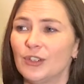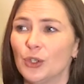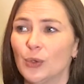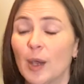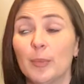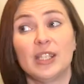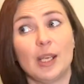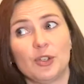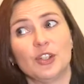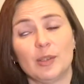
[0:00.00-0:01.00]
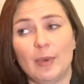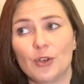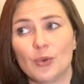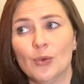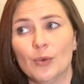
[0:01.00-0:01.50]
to our perceptions
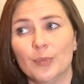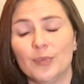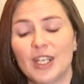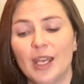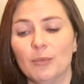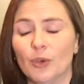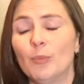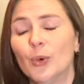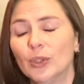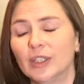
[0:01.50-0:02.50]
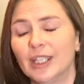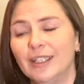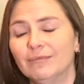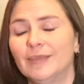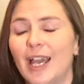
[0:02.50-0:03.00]
about norms and, more
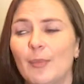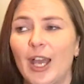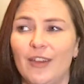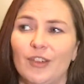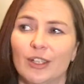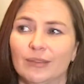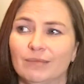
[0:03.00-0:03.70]
importantly, our behaviour.